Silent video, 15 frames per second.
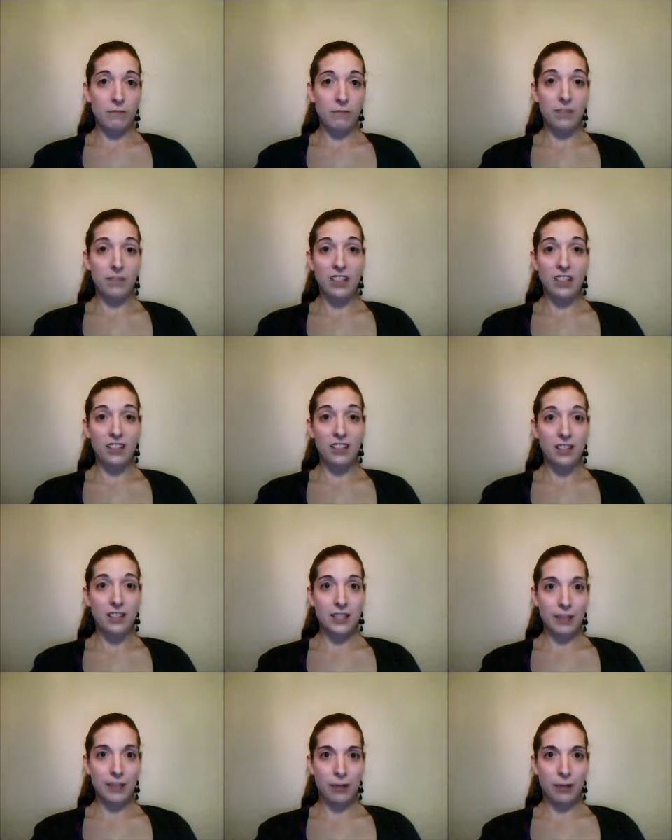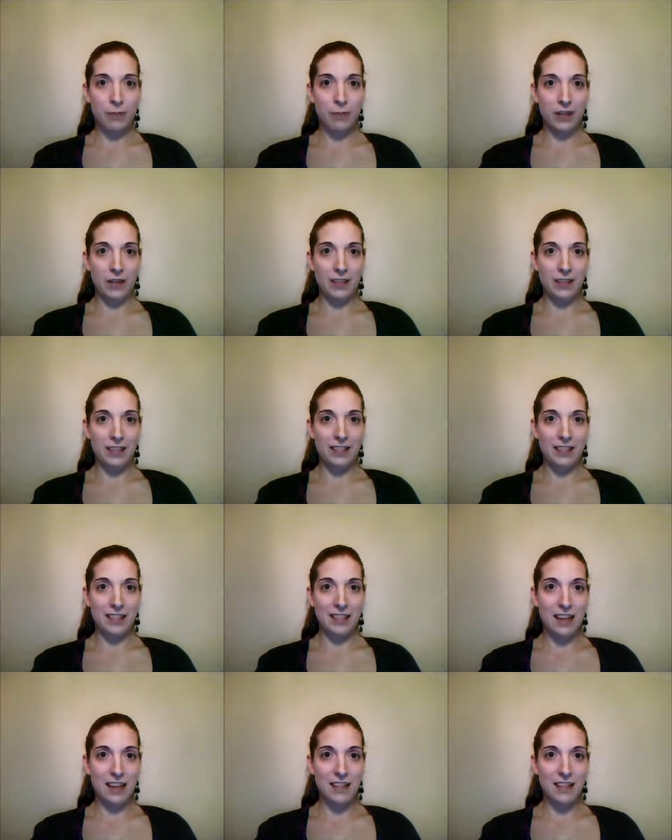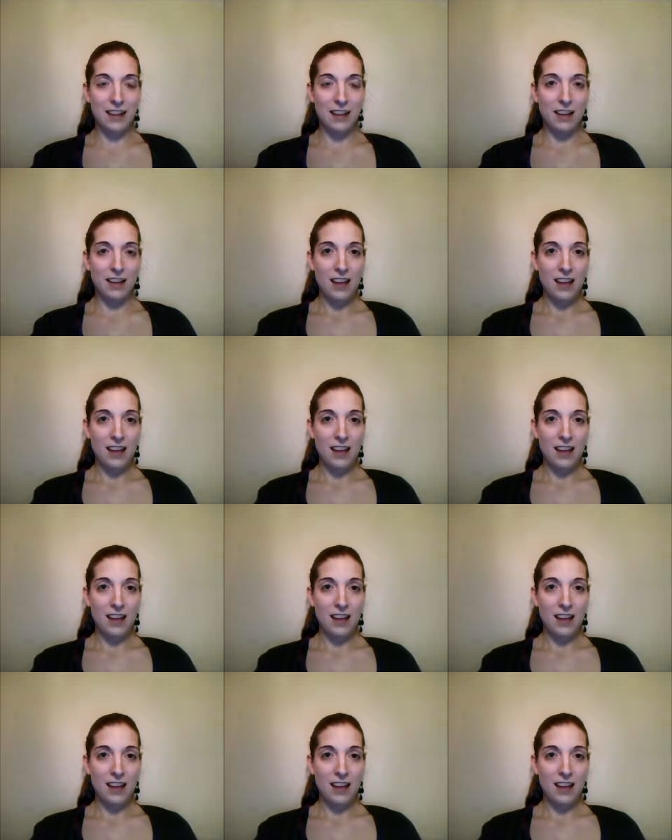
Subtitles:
vanilla syrup in it to say that